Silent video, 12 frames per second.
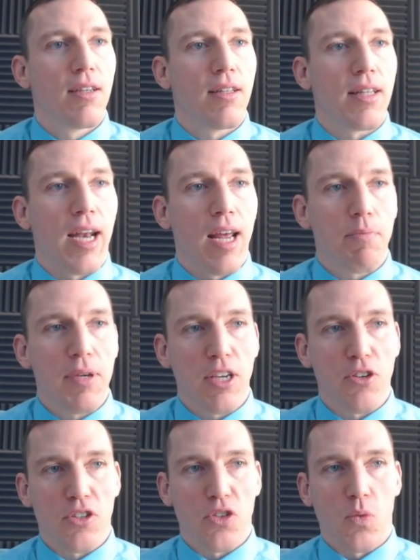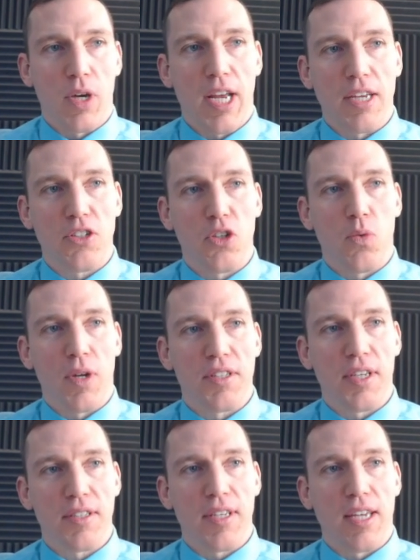That IP address on
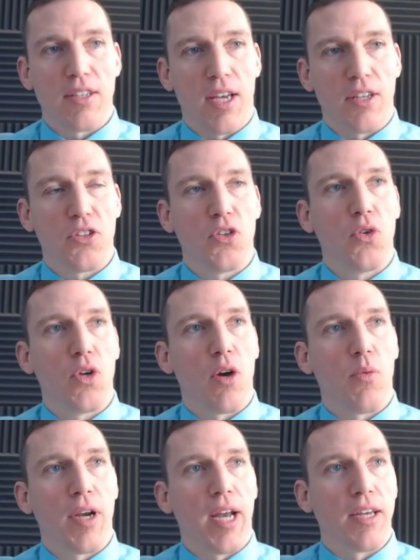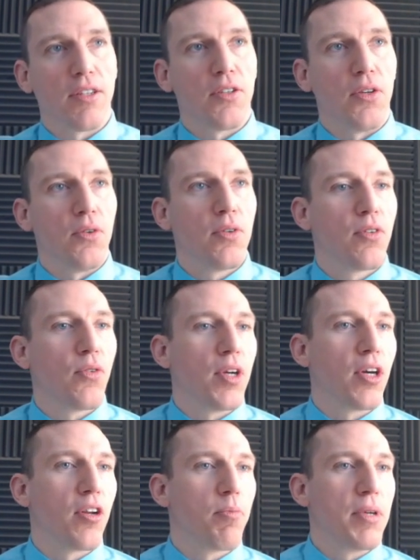192.168.2.192. If we
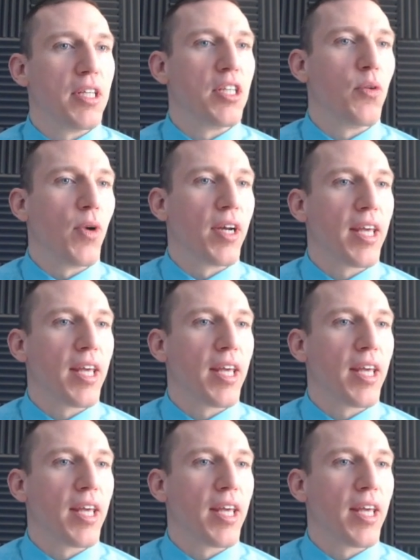go to PT1